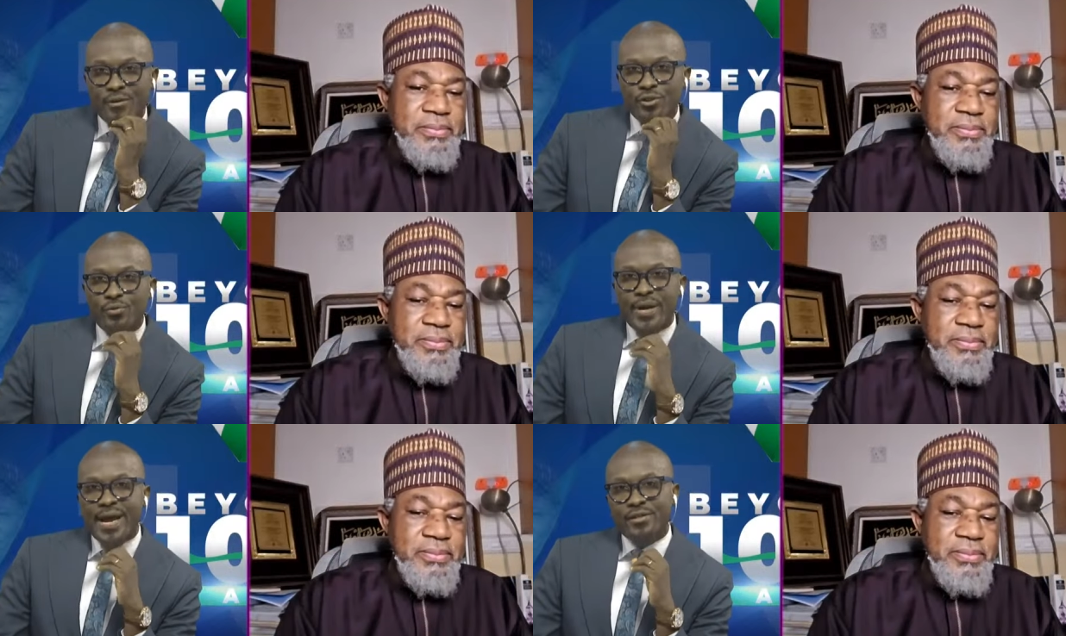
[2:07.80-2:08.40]
Speaker 1: But how
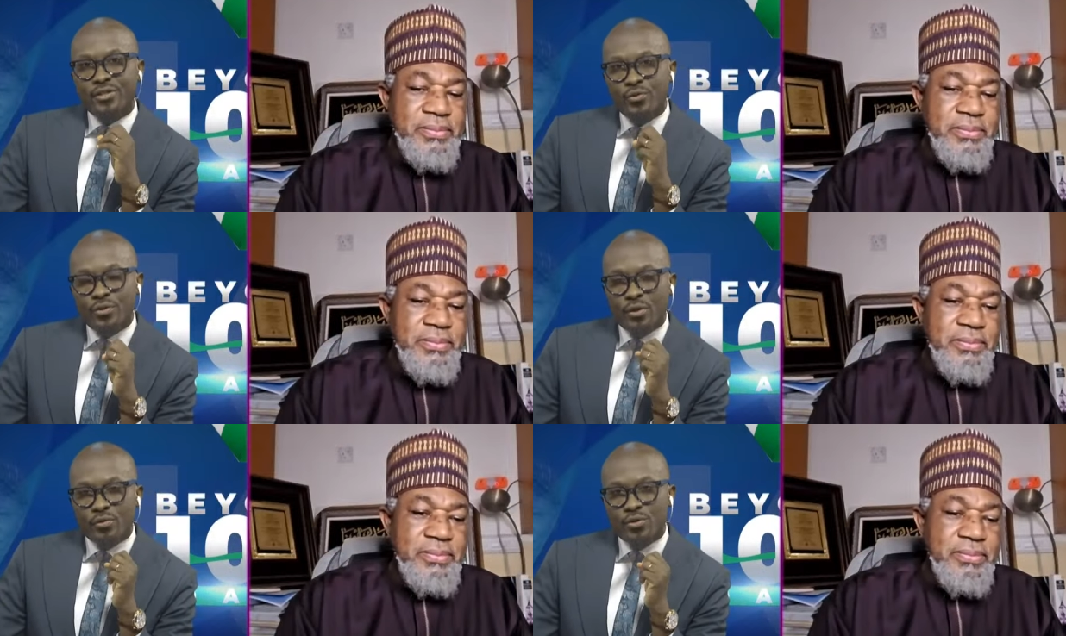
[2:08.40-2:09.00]
do you react
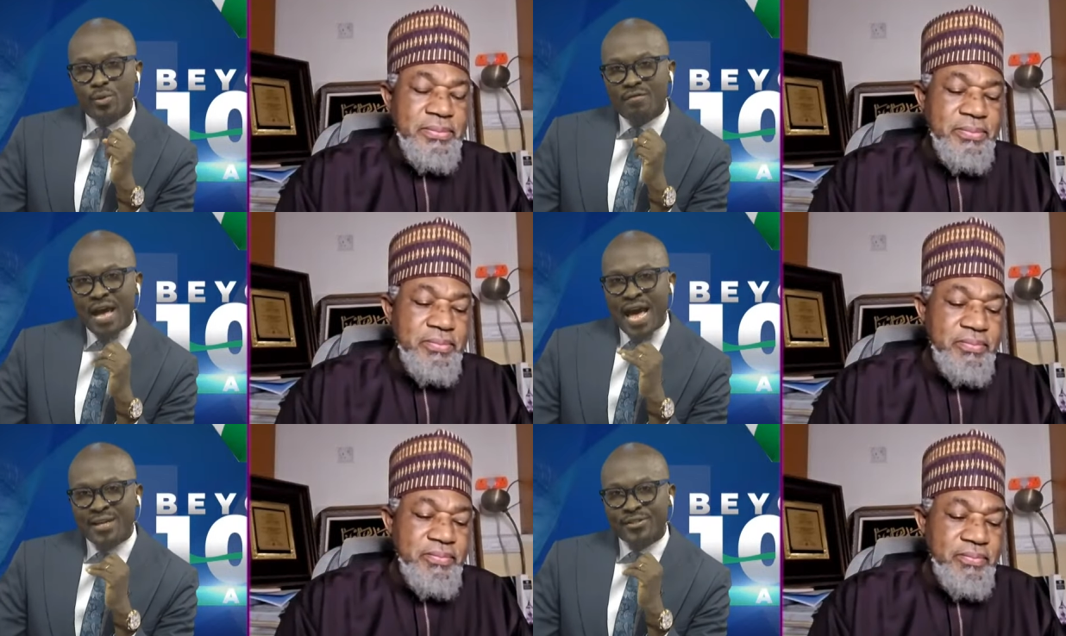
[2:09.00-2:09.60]
to those who
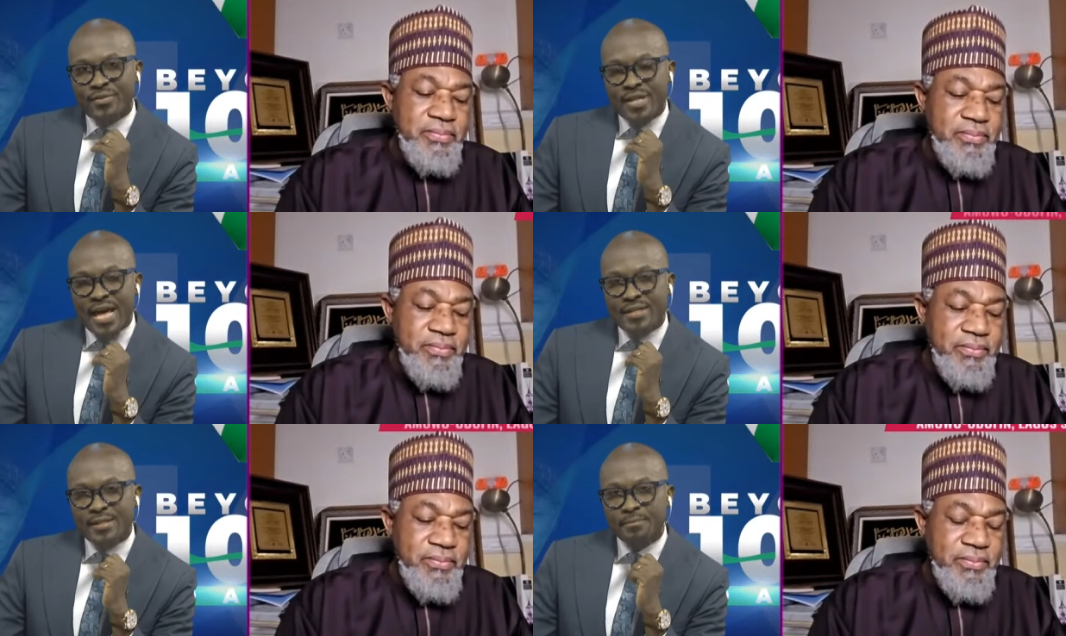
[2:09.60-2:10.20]
have asked
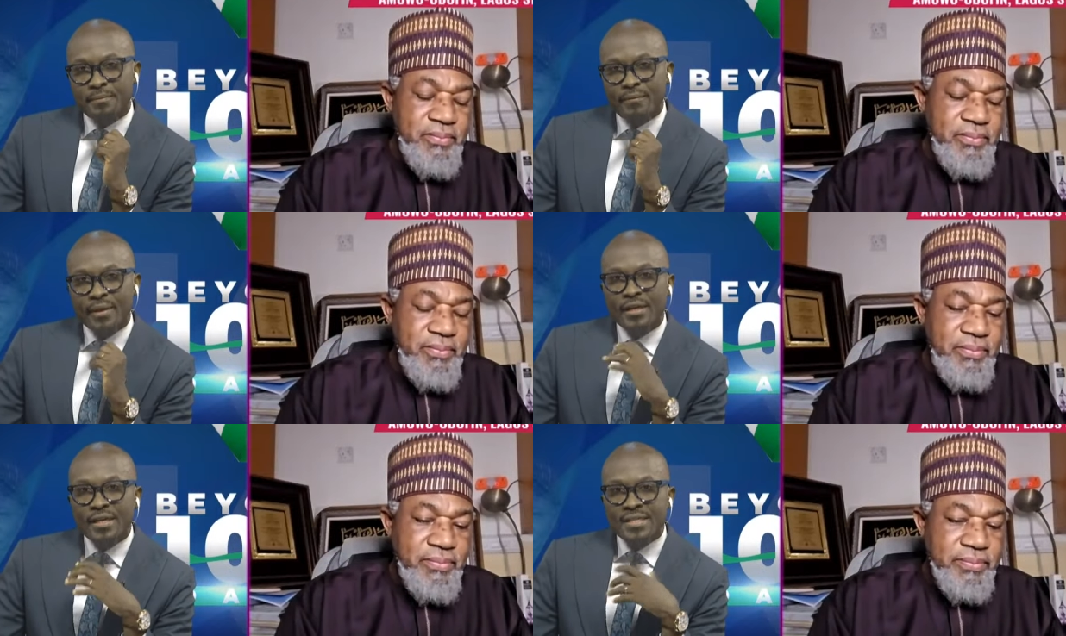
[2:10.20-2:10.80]
that
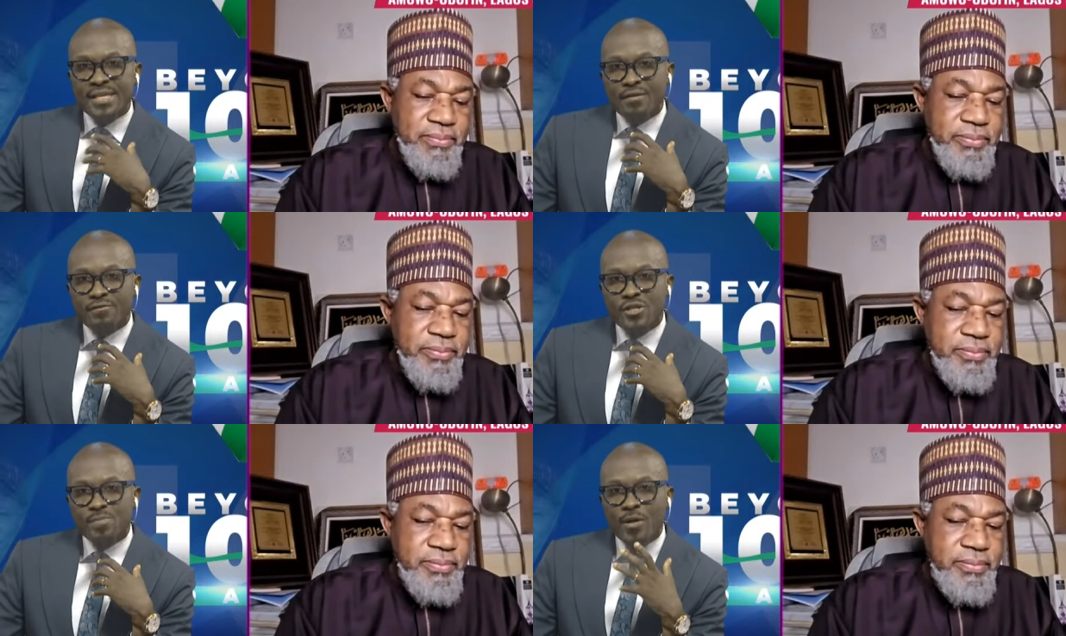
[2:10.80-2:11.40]
instead
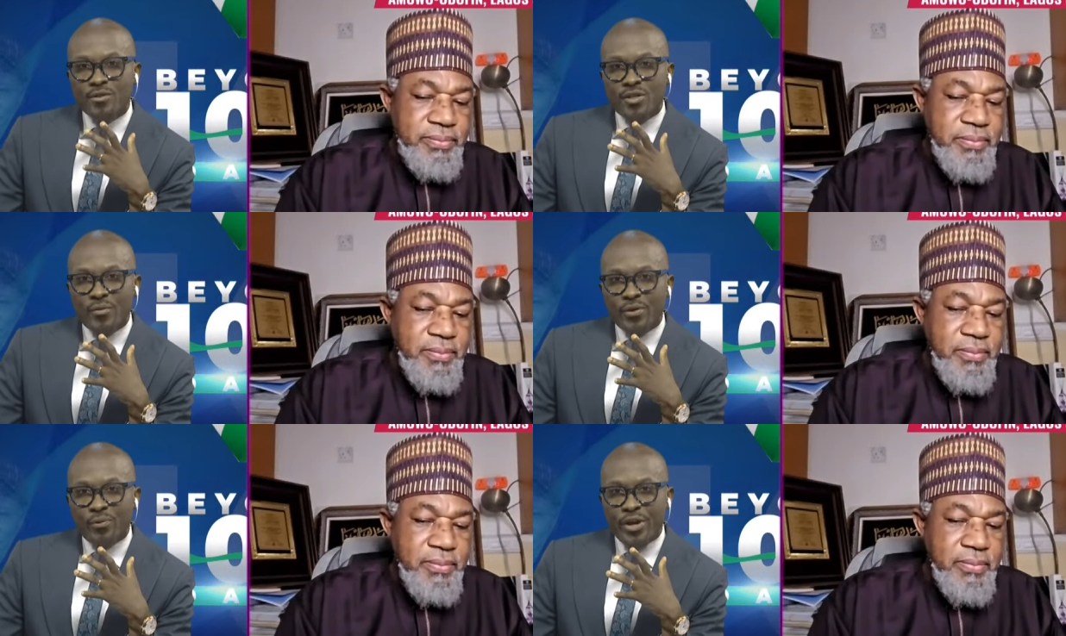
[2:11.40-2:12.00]
of
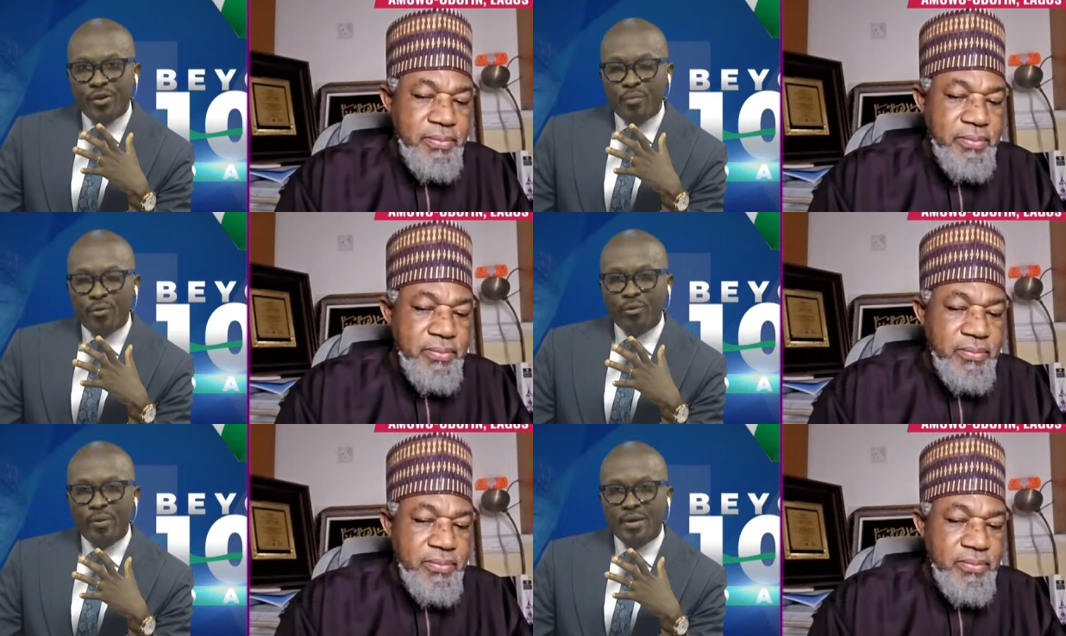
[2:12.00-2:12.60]
sponsoring radio
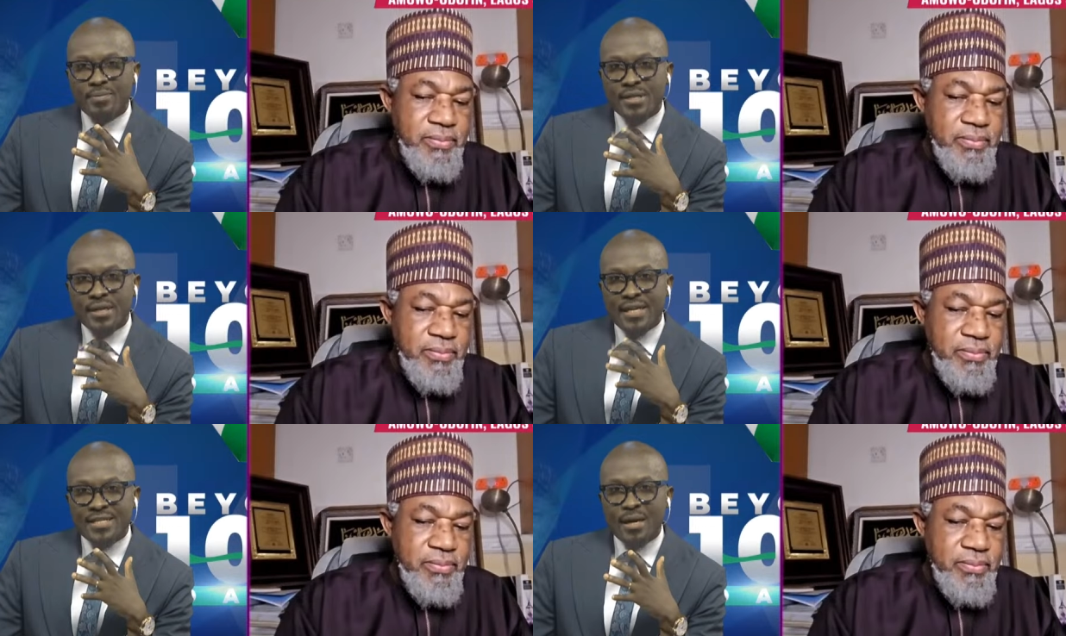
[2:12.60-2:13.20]

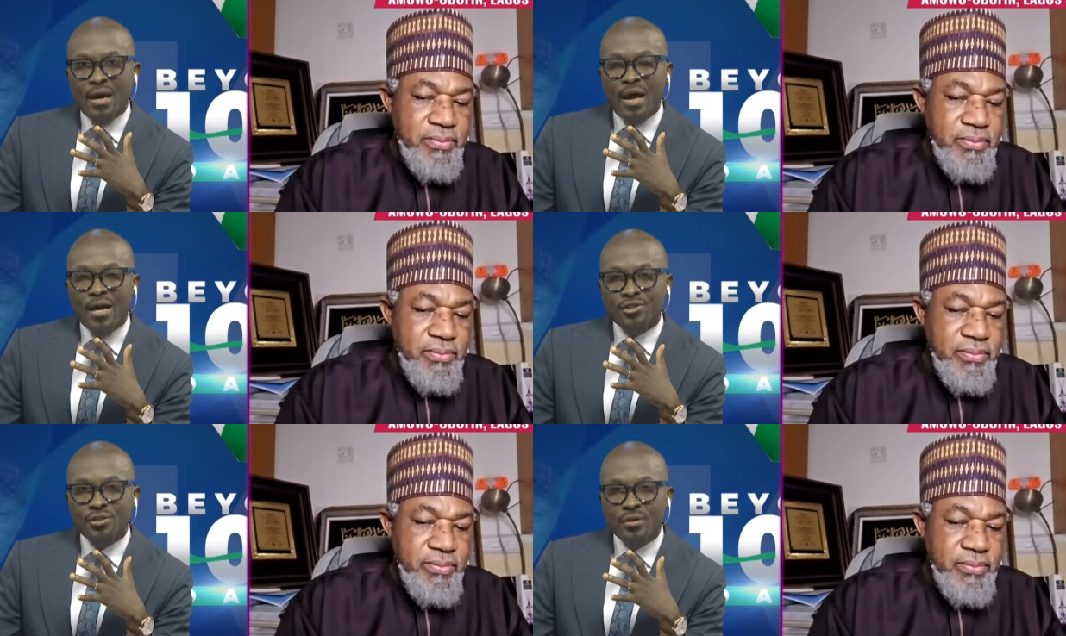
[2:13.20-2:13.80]
programs and lesser
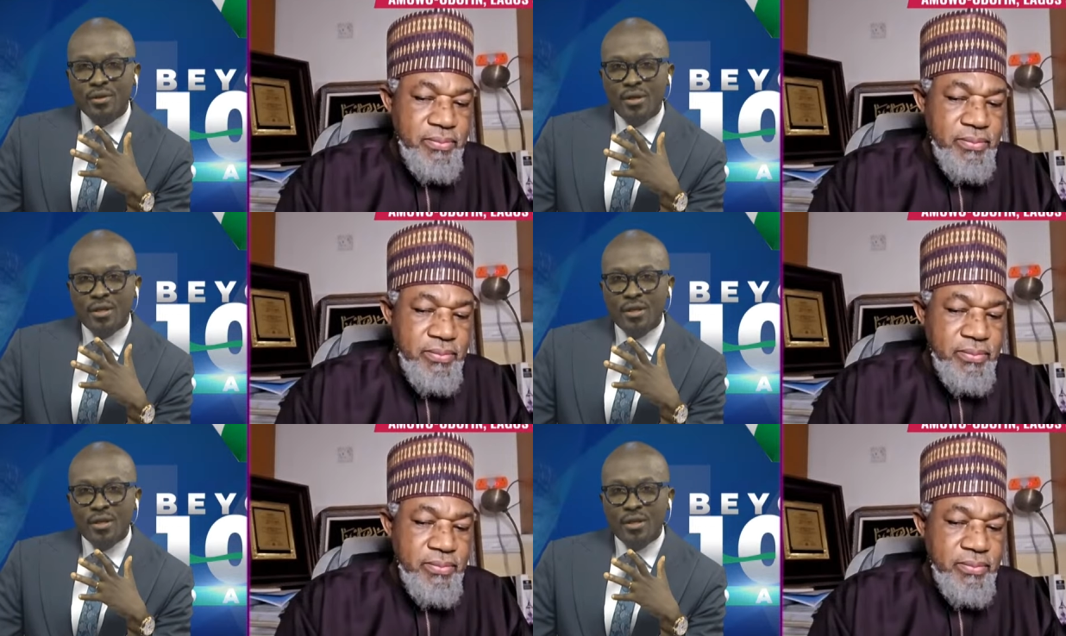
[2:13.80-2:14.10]
Hajj,